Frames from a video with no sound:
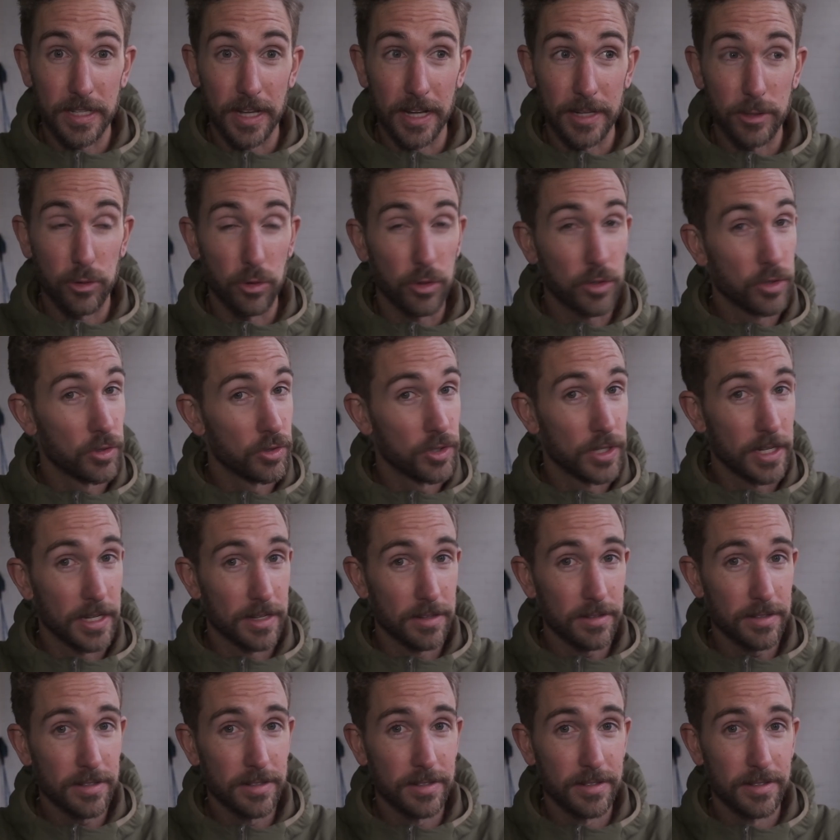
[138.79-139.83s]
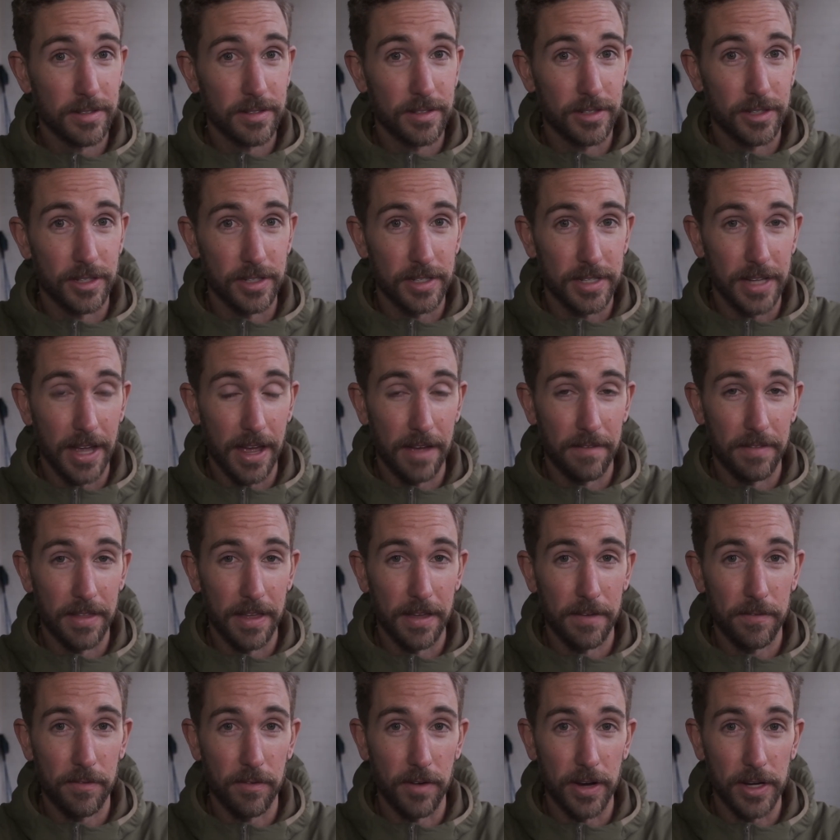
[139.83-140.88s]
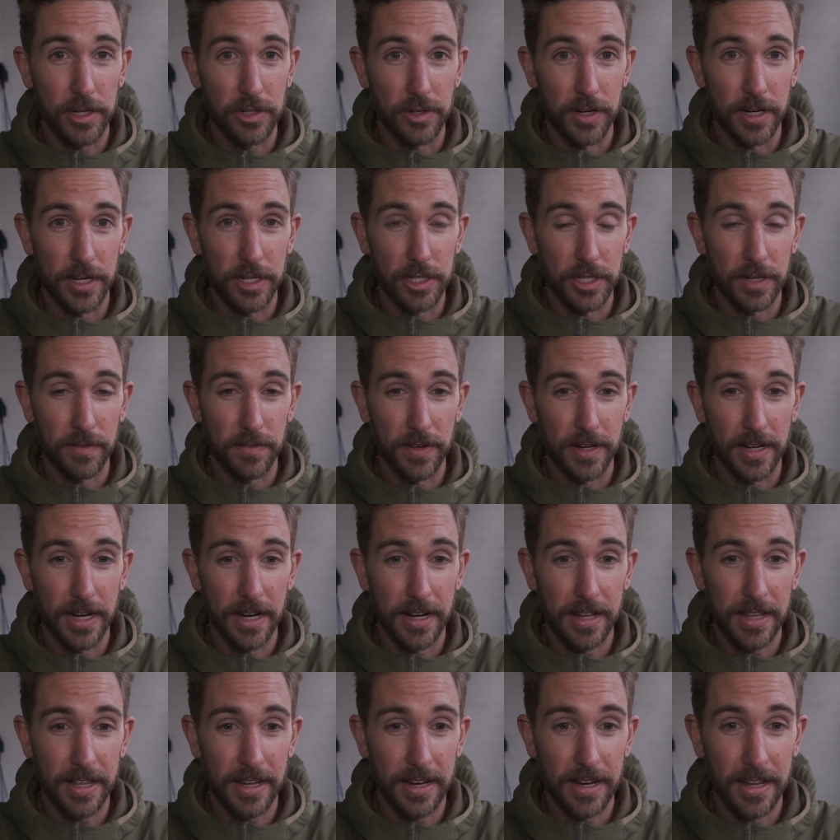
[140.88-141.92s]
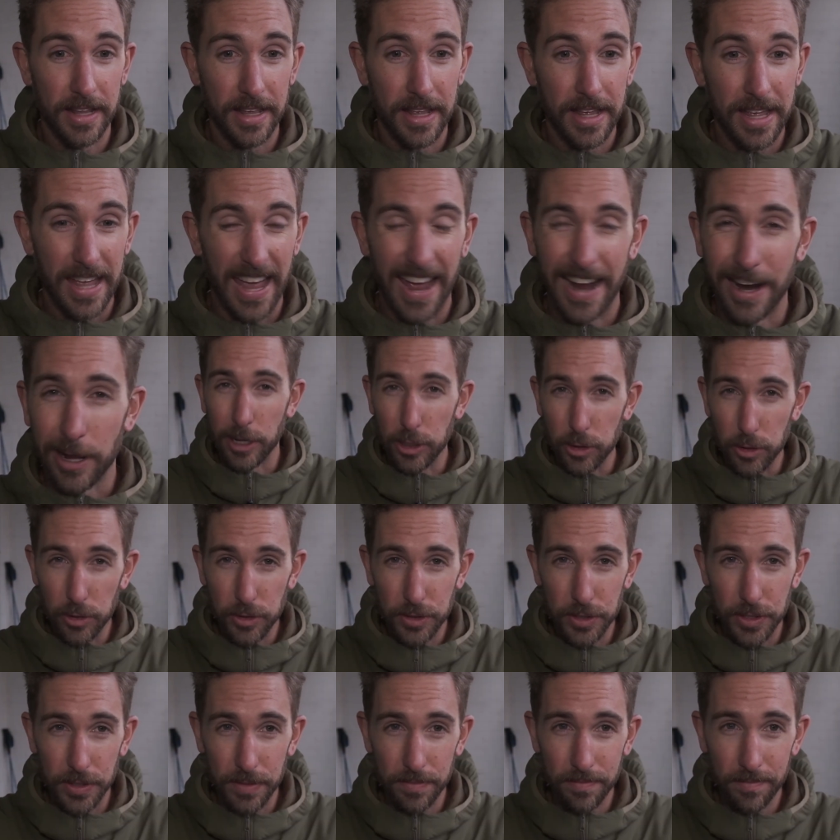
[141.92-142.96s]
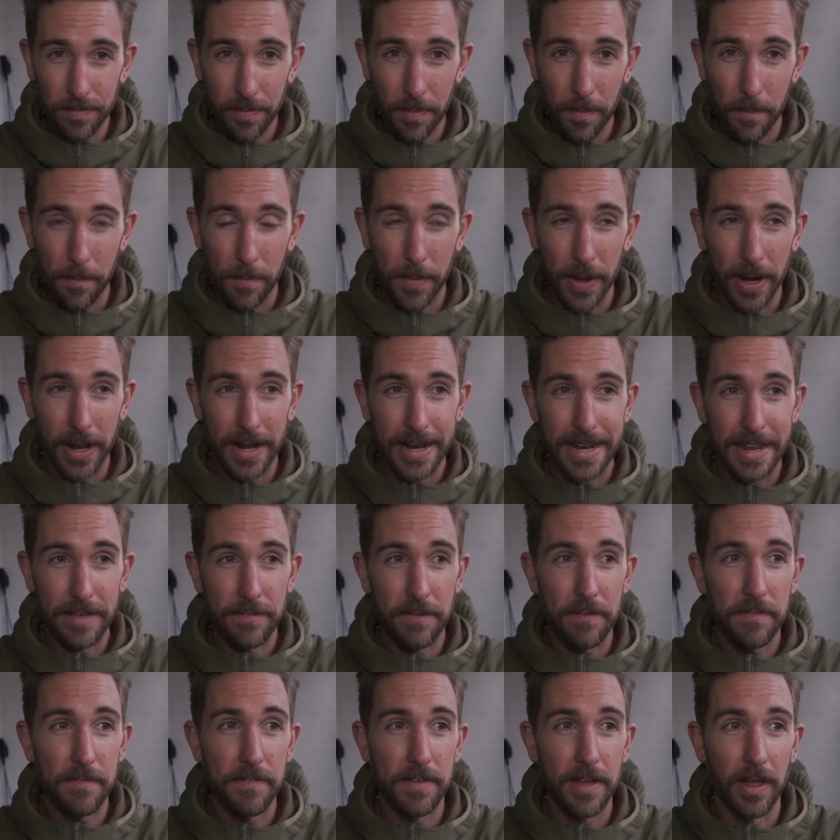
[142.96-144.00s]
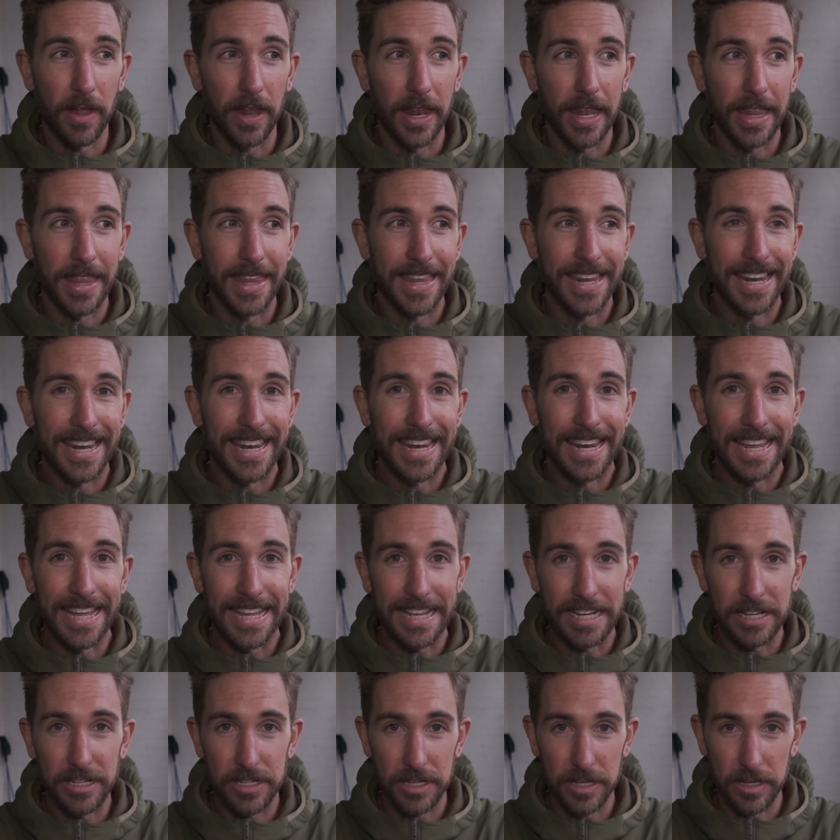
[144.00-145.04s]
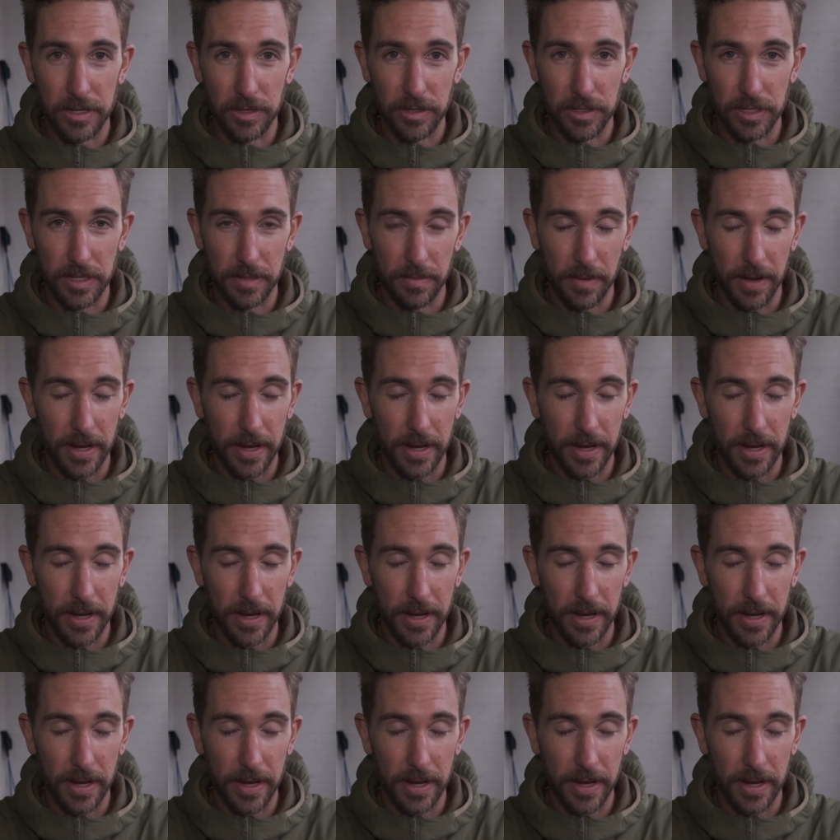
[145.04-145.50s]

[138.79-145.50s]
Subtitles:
I took 2 gels just to have there for extra energy if I needed it, and I used them, but I never felt the need to use them.